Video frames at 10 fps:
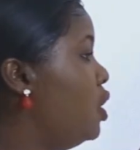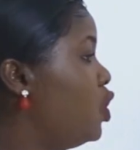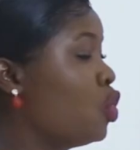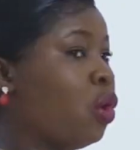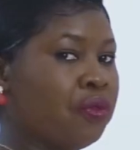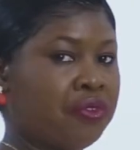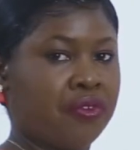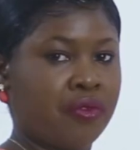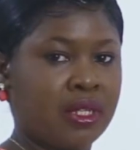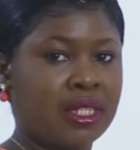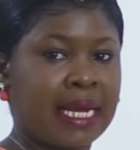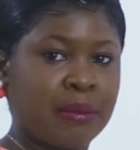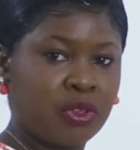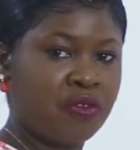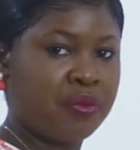each of the
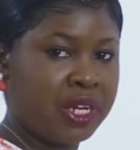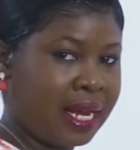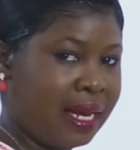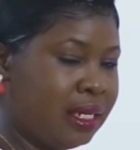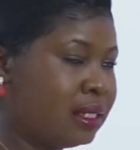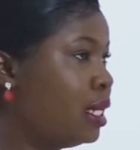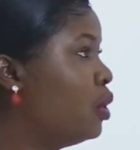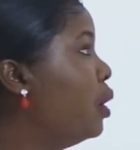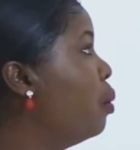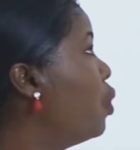types of mean I listed on the